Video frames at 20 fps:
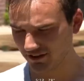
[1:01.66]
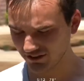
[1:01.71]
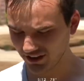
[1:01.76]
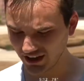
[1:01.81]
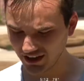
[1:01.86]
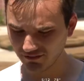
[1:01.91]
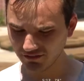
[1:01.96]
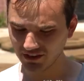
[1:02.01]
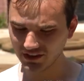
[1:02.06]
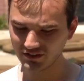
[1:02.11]
is
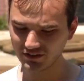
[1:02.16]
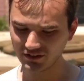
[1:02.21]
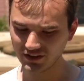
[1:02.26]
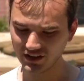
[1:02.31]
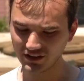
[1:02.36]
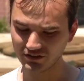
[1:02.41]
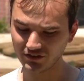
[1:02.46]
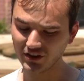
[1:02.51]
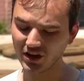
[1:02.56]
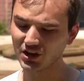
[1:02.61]
have these
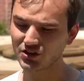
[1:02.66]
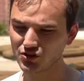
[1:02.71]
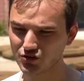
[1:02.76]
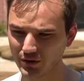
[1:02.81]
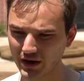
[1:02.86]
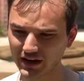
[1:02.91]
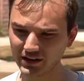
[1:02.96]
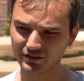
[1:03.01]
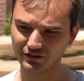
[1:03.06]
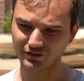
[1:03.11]
things
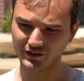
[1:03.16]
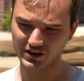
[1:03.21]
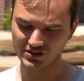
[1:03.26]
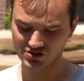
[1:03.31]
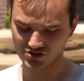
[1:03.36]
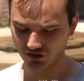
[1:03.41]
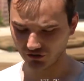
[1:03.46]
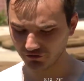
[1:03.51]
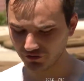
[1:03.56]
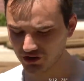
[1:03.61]
attract
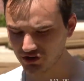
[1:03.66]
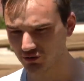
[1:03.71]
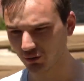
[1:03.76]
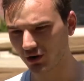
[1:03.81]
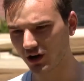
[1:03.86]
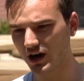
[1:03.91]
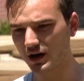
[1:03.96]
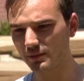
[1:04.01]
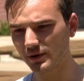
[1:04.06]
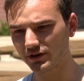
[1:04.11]
fish. So fish
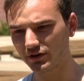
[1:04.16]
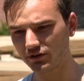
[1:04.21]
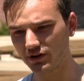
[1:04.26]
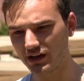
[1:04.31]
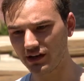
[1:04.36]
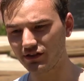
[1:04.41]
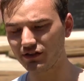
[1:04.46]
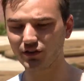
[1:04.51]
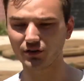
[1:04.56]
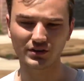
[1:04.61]
will come
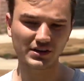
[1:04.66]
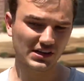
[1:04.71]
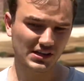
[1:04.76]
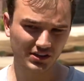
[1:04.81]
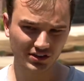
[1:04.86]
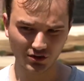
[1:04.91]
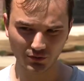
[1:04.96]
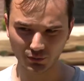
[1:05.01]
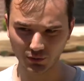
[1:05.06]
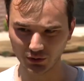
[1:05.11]
underneath, they'll
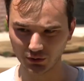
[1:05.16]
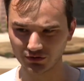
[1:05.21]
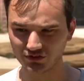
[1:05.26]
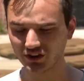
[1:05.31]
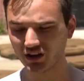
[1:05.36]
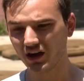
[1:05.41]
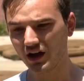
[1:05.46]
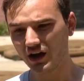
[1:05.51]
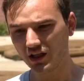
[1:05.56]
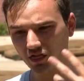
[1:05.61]
eat the
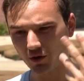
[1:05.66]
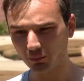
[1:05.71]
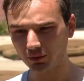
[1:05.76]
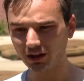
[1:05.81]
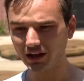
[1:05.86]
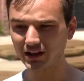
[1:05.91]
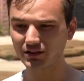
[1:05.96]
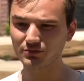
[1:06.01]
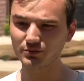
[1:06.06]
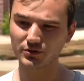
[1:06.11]
roots, the
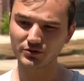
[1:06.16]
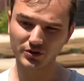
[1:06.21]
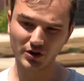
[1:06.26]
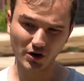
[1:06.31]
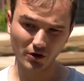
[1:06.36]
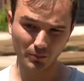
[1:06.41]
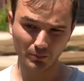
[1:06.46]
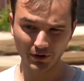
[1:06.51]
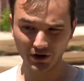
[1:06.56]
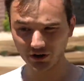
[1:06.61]
plants will
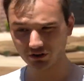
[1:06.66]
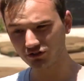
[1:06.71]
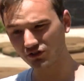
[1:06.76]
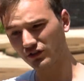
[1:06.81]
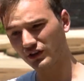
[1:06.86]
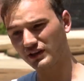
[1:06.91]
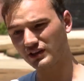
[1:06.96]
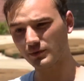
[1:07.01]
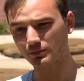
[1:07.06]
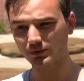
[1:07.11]
grow, birds
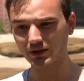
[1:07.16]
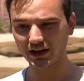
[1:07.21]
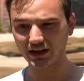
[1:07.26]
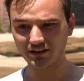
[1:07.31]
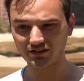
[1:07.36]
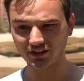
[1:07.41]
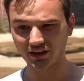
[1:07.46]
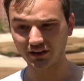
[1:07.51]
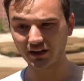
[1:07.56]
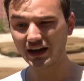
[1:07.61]
will eat the
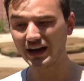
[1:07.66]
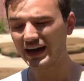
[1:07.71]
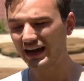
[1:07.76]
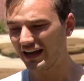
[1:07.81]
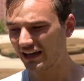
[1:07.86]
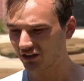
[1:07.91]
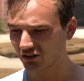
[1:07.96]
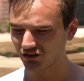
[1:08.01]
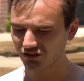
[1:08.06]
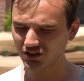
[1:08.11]
plants, and
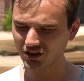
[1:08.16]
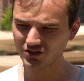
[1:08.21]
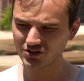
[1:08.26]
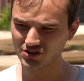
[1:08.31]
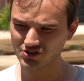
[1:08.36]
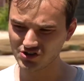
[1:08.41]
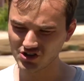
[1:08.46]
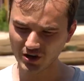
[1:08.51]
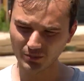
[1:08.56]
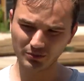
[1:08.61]
it'll start
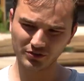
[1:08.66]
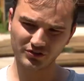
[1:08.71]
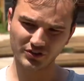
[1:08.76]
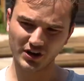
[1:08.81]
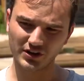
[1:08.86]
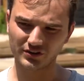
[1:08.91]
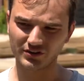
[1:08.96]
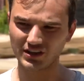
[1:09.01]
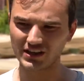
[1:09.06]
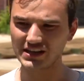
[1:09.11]
to
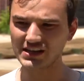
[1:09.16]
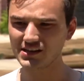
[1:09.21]
jumpstart the